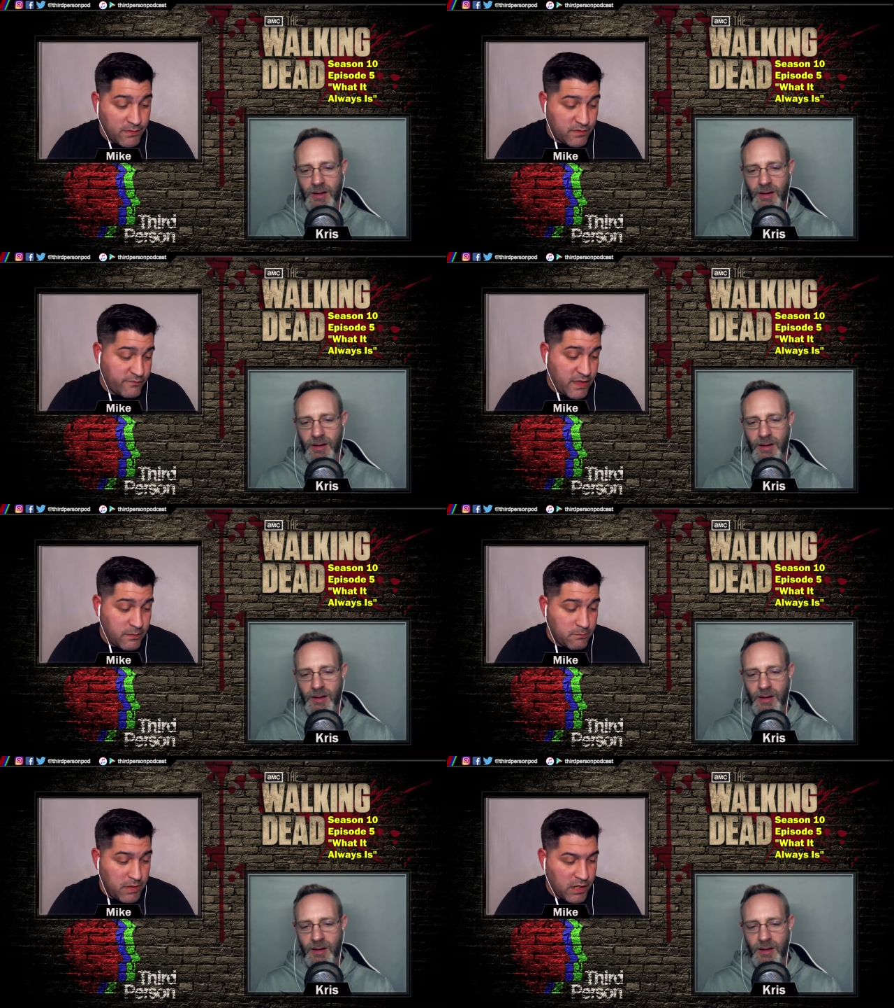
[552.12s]
Speaker 1: That
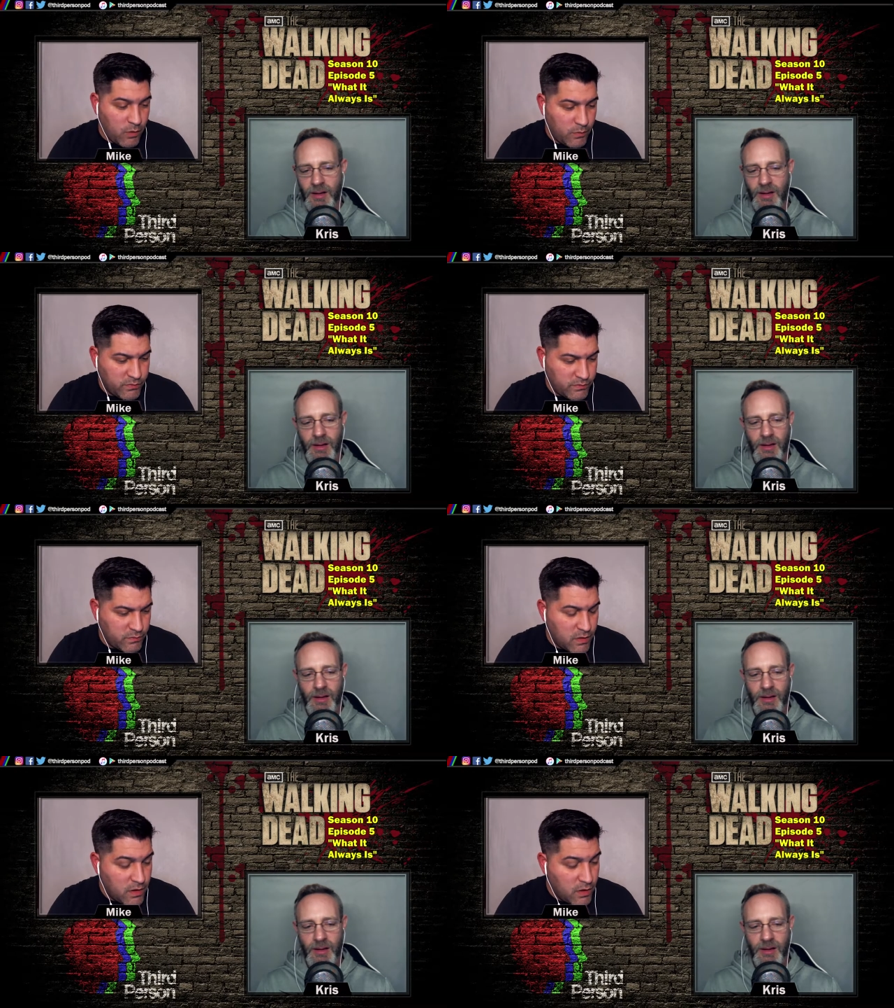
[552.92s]
Miko was
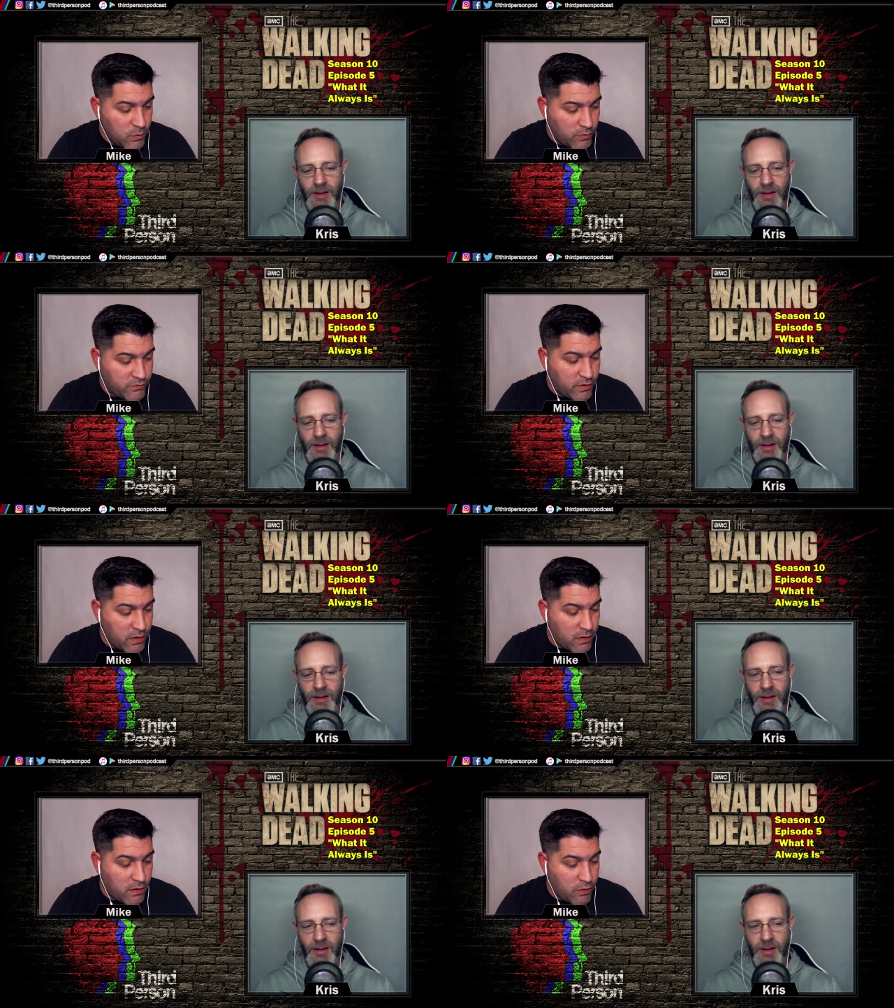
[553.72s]
was
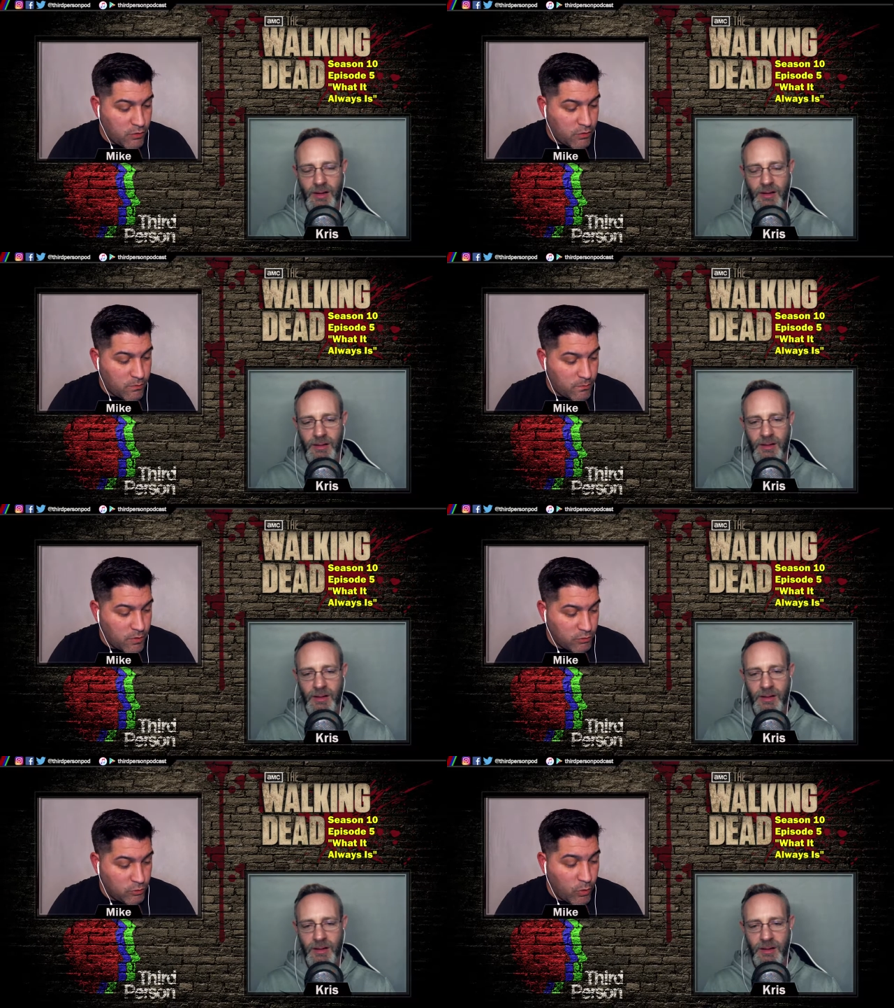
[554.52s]
her her, her yeah.
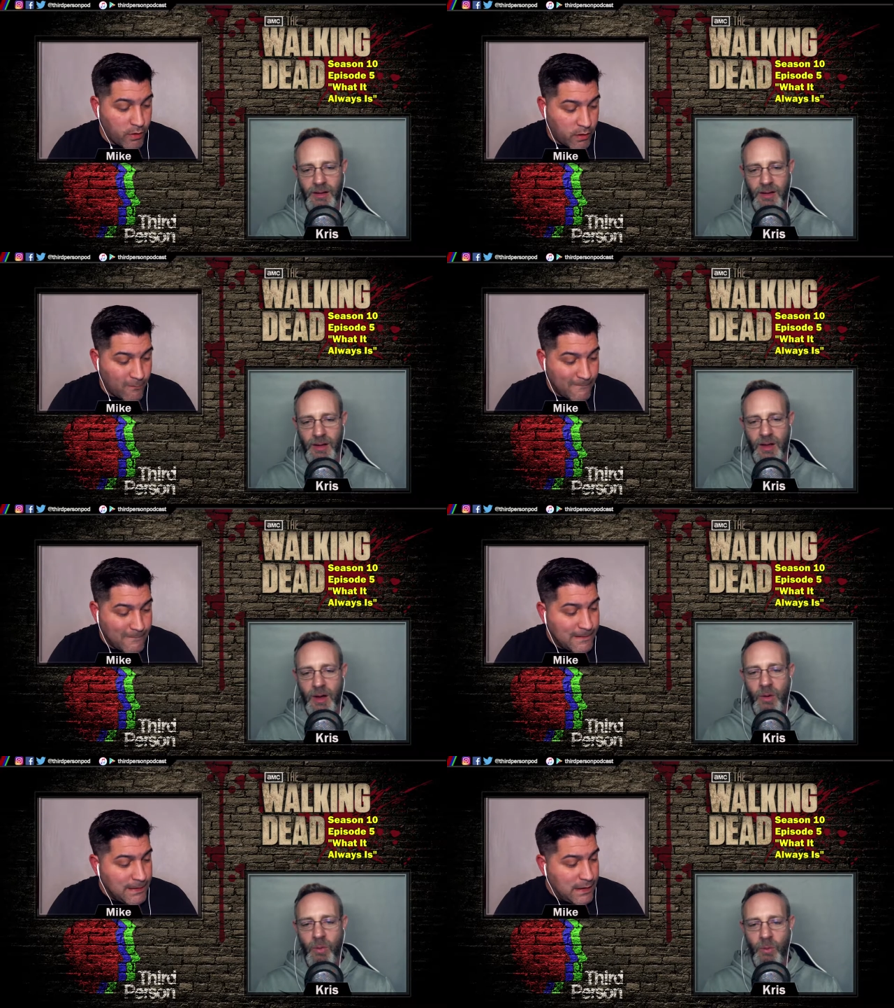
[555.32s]
lawyer.
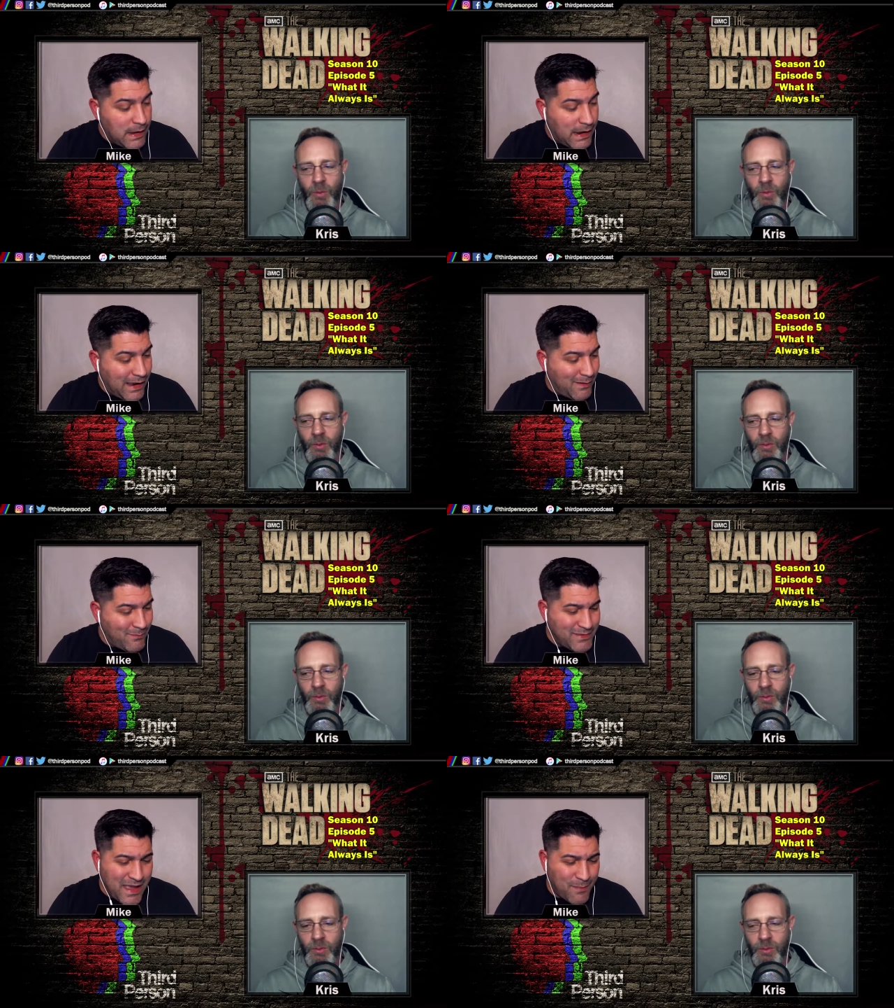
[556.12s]
Um,
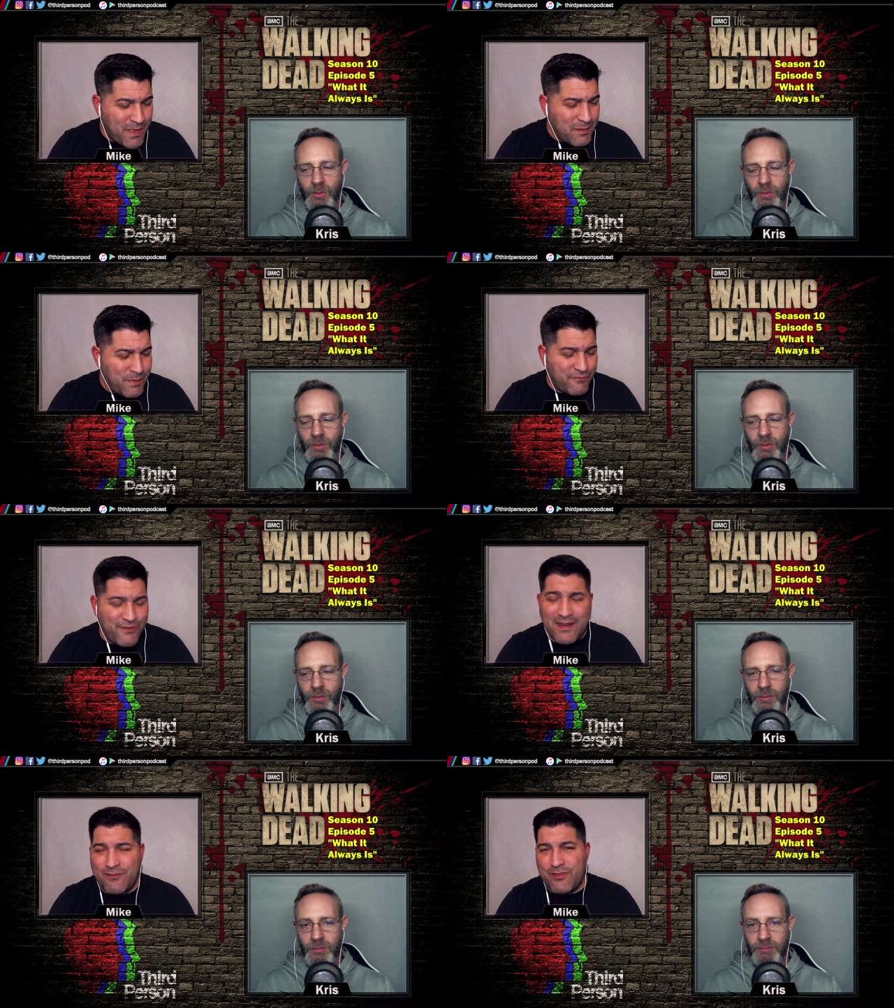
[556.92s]
yeah, I'm not a big fan
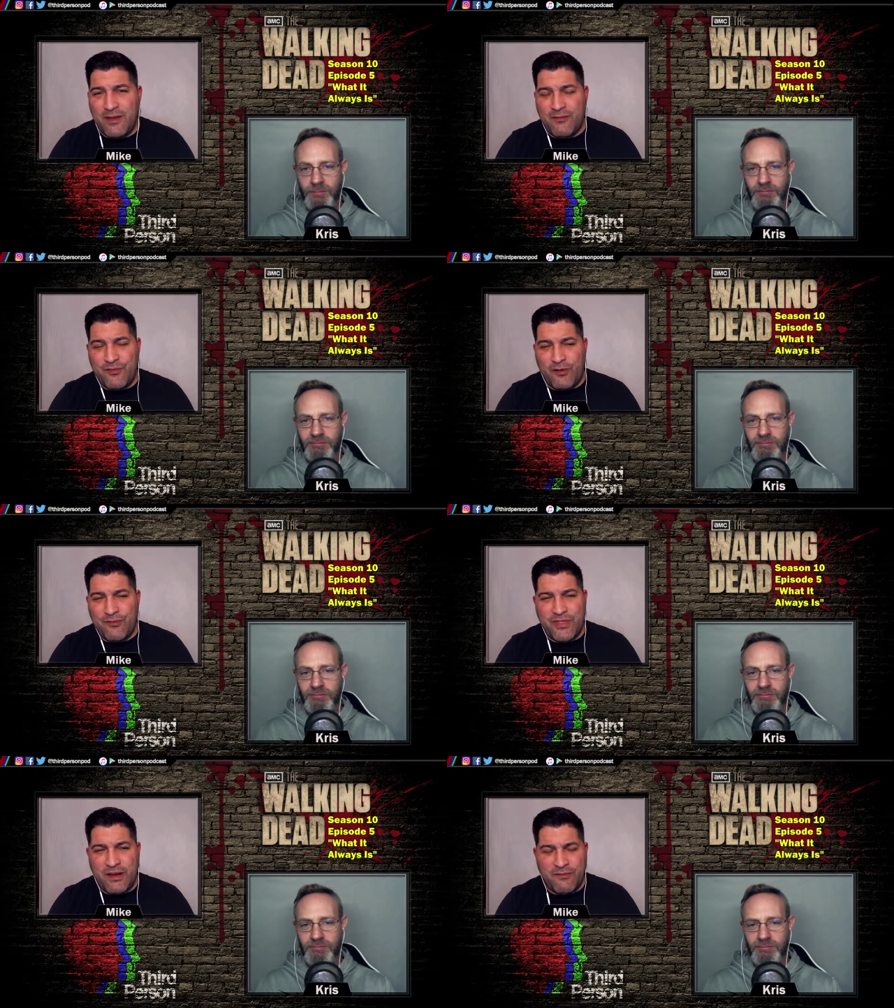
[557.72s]
of, of, of,
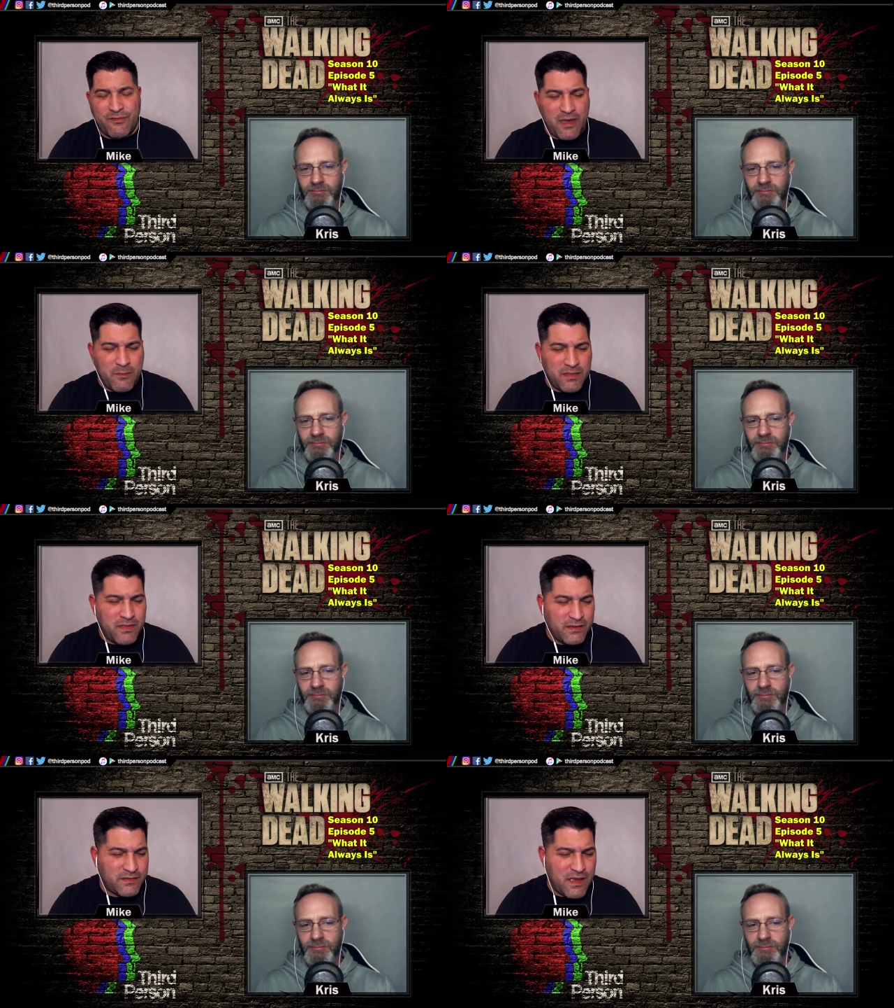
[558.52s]
of, them in
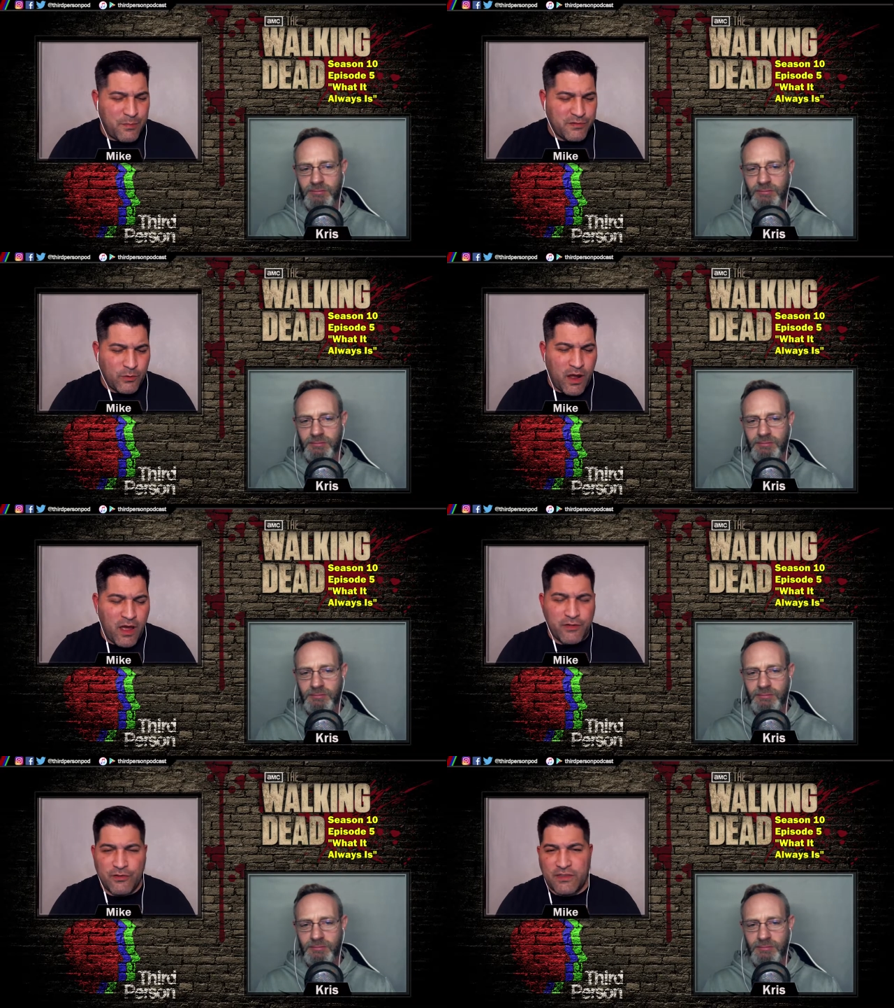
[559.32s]
this episode either.
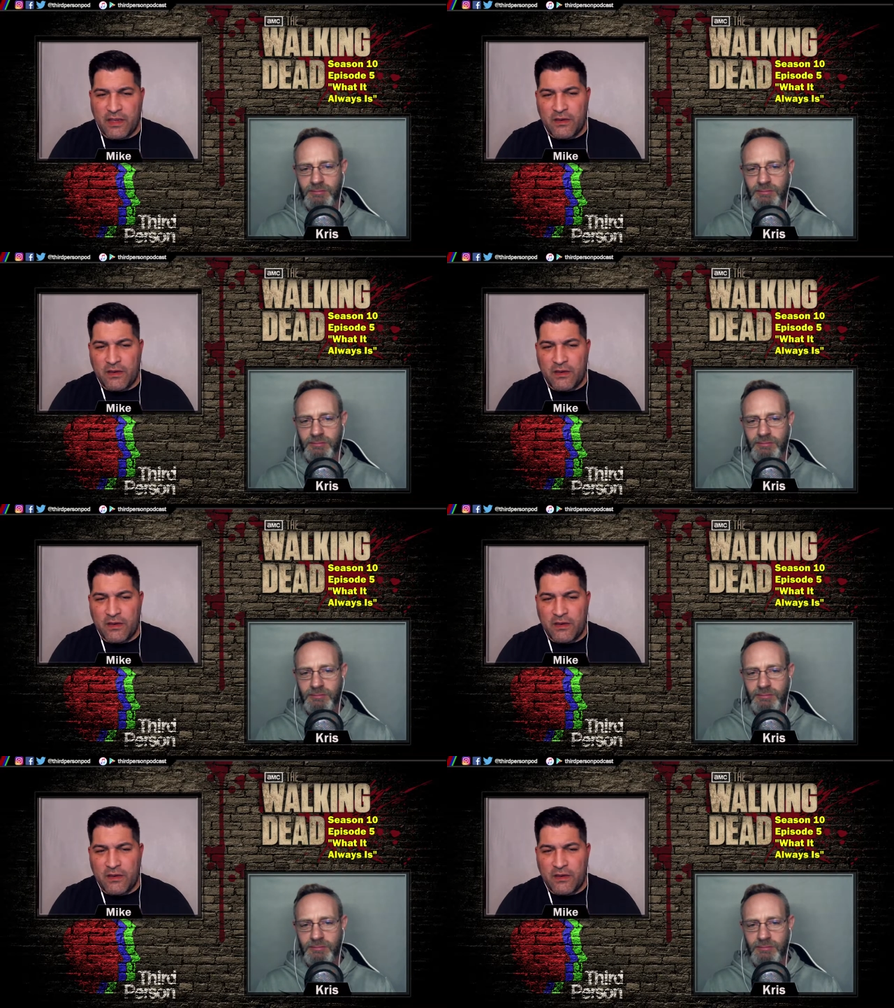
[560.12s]
It's like